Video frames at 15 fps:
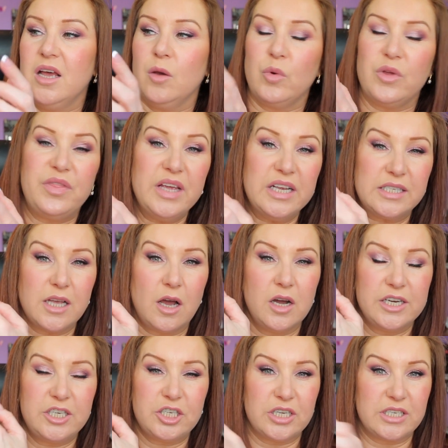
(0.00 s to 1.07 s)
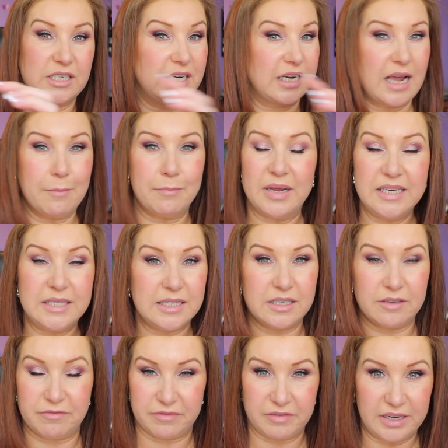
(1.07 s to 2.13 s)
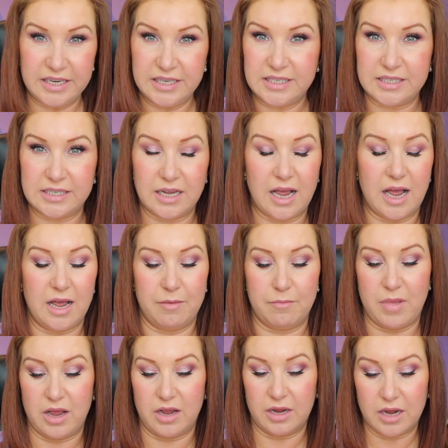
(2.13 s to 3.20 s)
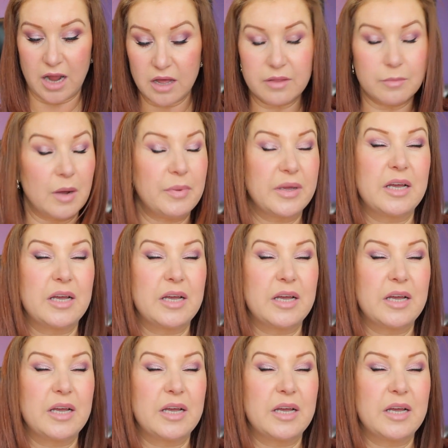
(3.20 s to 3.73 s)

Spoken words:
With this, I just get pieces of fleece, cut them up.